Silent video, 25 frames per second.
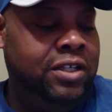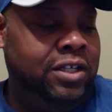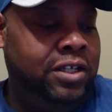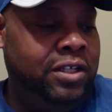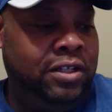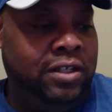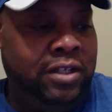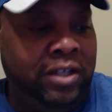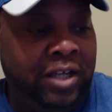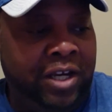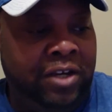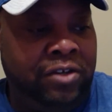
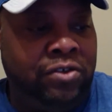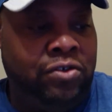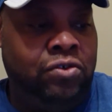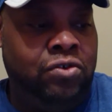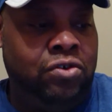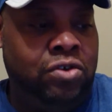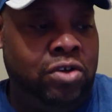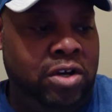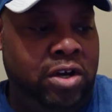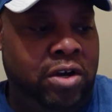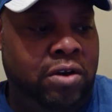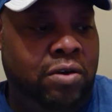And the answer
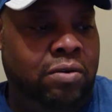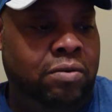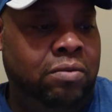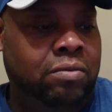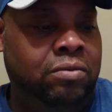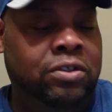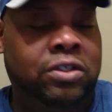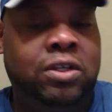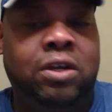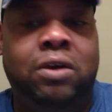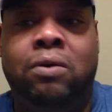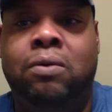is
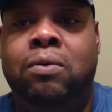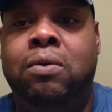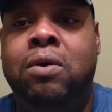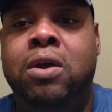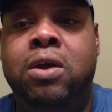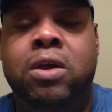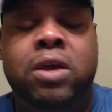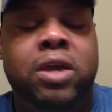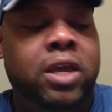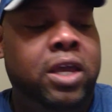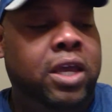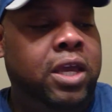no. So
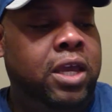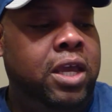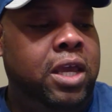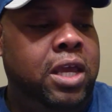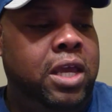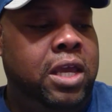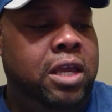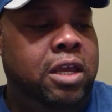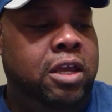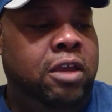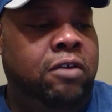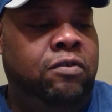
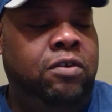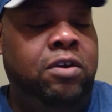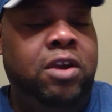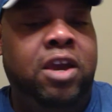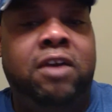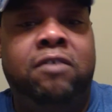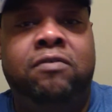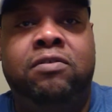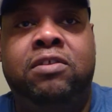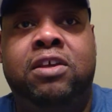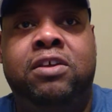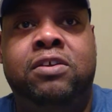if you
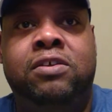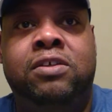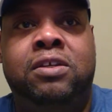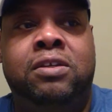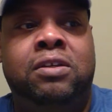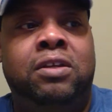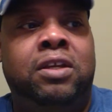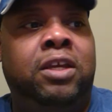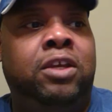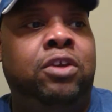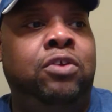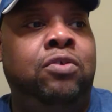have
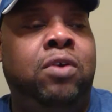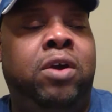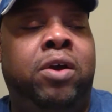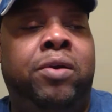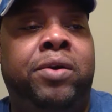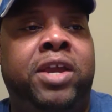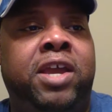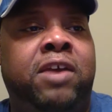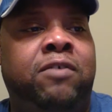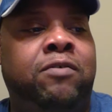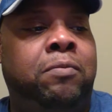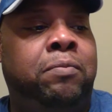this and you
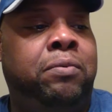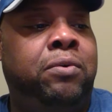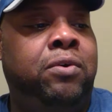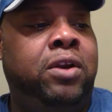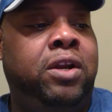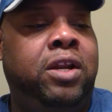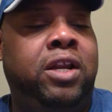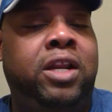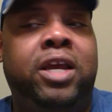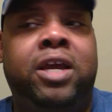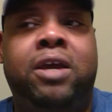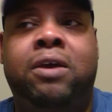already have it
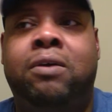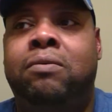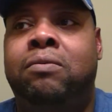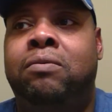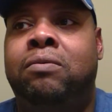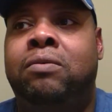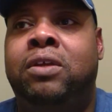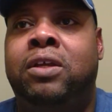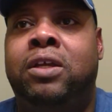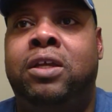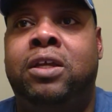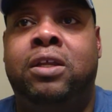printed
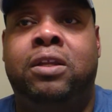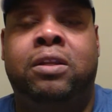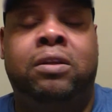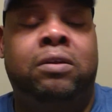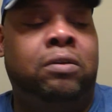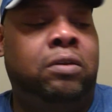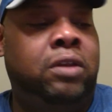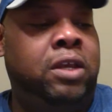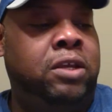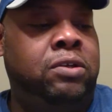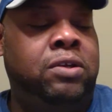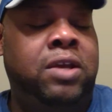out,
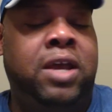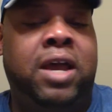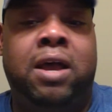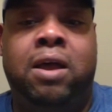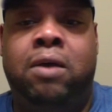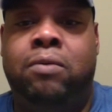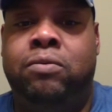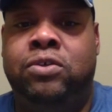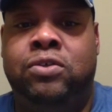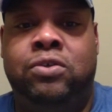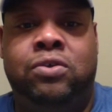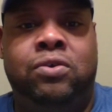and that's
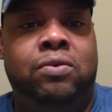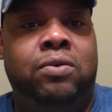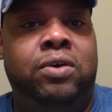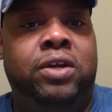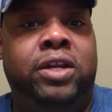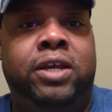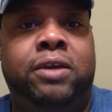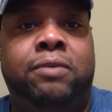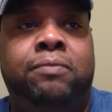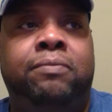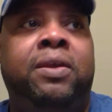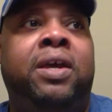how I was
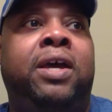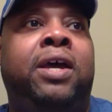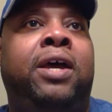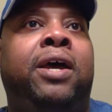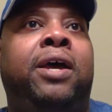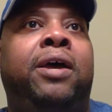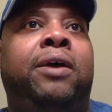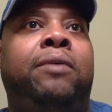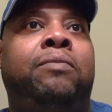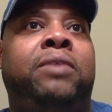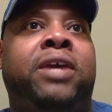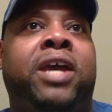doing it.
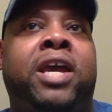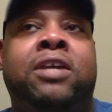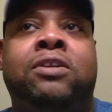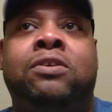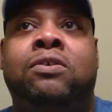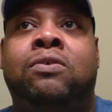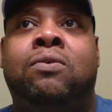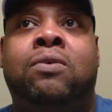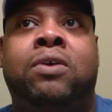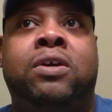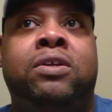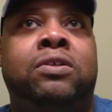They
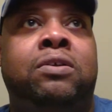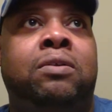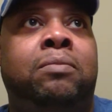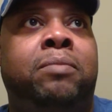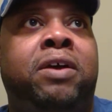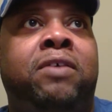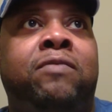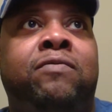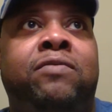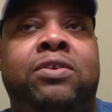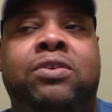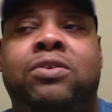asked a question
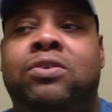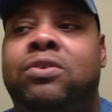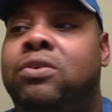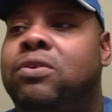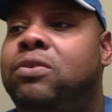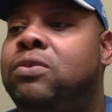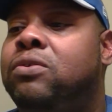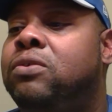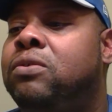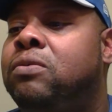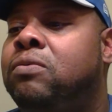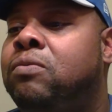about
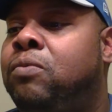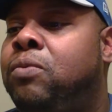visitors.